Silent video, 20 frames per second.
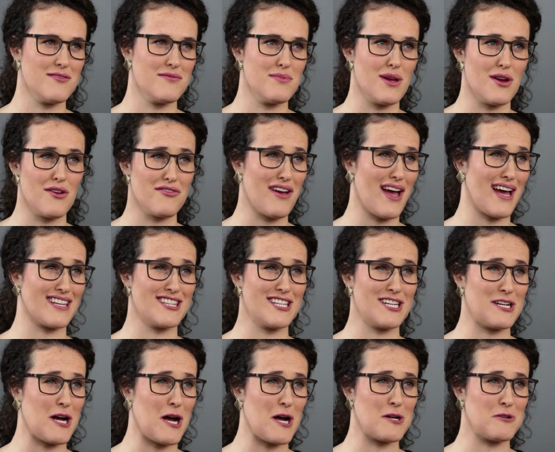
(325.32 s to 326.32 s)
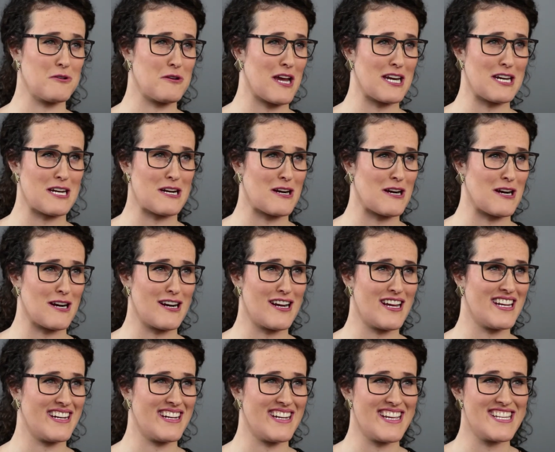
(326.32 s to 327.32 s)
the mere fact that God created her
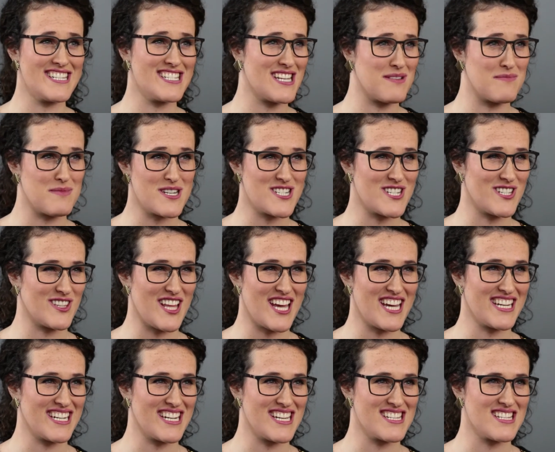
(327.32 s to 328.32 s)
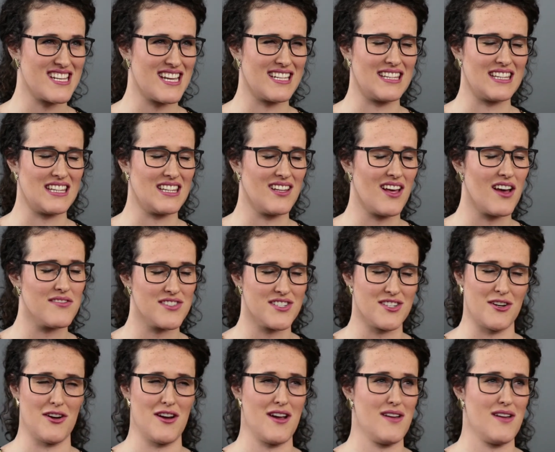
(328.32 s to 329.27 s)
in his image and likeness and loves her